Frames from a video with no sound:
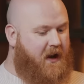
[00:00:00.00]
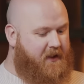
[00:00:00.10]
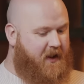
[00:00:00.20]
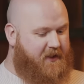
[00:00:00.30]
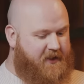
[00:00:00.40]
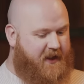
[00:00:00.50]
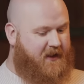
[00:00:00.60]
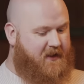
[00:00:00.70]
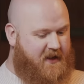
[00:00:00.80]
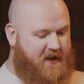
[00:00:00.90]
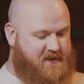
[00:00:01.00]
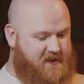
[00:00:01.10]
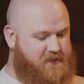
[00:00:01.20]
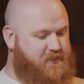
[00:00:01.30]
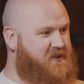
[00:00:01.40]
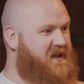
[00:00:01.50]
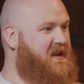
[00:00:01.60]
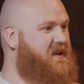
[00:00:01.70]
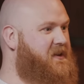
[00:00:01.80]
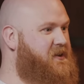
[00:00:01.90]
I think as it's
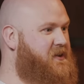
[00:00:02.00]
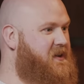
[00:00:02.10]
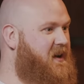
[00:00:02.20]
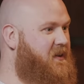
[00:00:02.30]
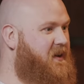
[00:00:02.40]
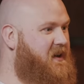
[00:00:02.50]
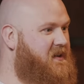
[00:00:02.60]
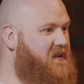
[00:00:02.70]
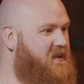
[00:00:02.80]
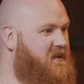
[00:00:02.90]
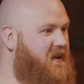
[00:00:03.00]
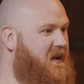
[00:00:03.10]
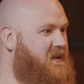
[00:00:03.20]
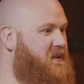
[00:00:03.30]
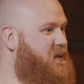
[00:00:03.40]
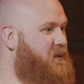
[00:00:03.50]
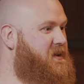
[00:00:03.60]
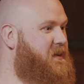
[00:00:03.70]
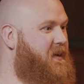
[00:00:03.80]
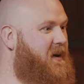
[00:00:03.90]
presented just now is as close
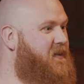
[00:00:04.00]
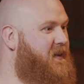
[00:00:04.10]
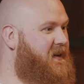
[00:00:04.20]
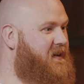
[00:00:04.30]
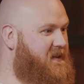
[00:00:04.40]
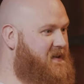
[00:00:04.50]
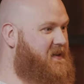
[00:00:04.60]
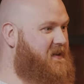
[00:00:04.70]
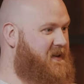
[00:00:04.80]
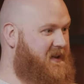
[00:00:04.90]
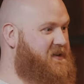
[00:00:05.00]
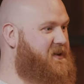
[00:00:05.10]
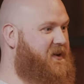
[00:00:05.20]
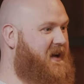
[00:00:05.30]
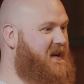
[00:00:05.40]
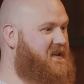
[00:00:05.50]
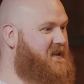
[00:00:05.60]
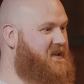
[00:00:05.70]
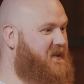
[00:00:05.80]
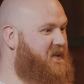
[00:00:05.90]
to perfect as these two
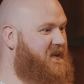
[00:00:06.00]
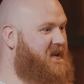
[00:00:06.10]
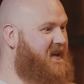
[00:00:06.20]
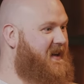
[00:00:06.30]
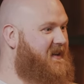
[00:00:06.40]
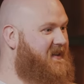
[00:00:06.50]
casks are going to get.